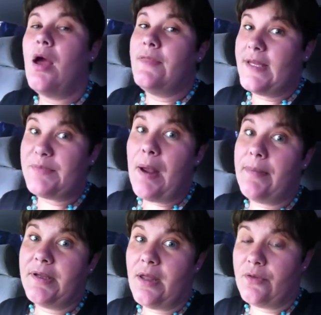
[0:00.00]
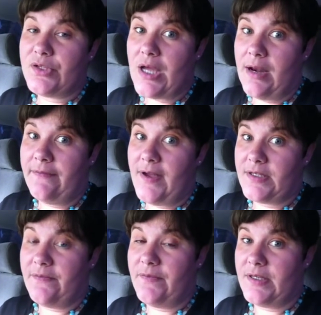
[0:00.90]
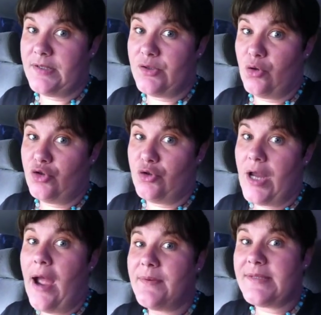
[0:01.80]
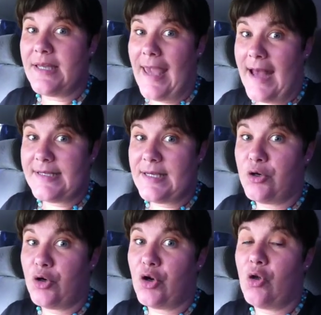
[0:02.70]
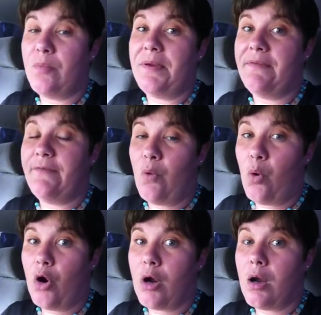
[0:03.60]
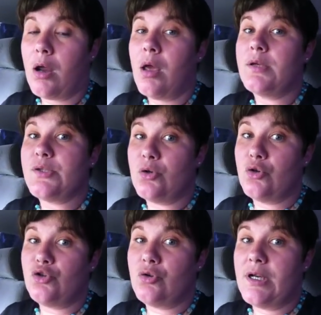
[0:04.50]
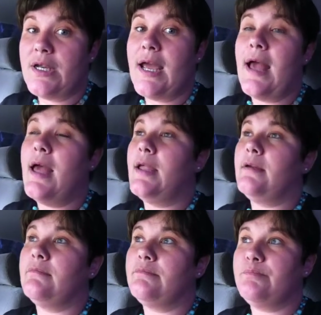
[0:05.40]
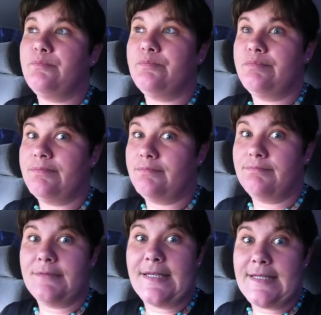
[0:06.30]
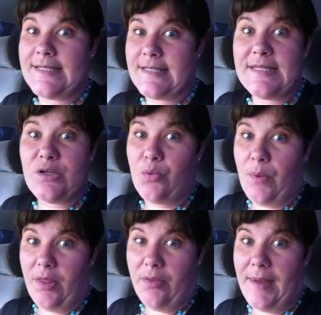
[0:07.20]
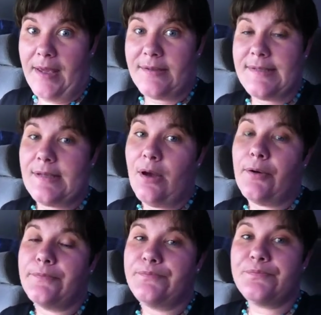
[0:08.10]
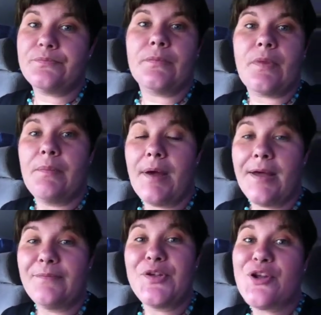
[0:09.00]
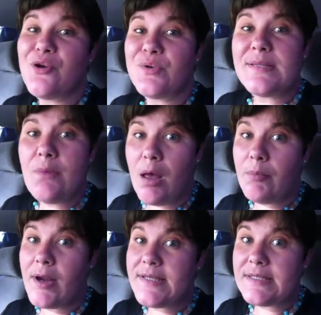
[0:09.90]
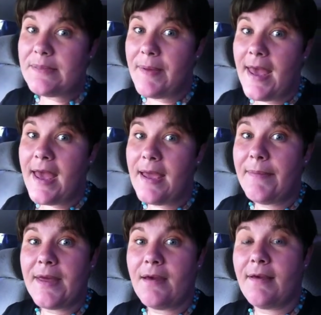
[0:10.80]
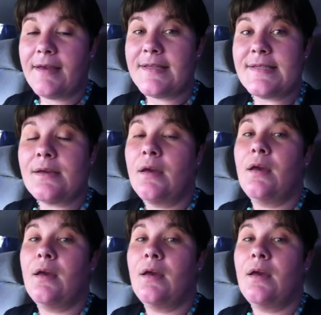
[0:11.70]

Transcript: That's probably another side effect of this surgery. I was a gassy girl before surgery, and that's still with me. So, but, small price to pay because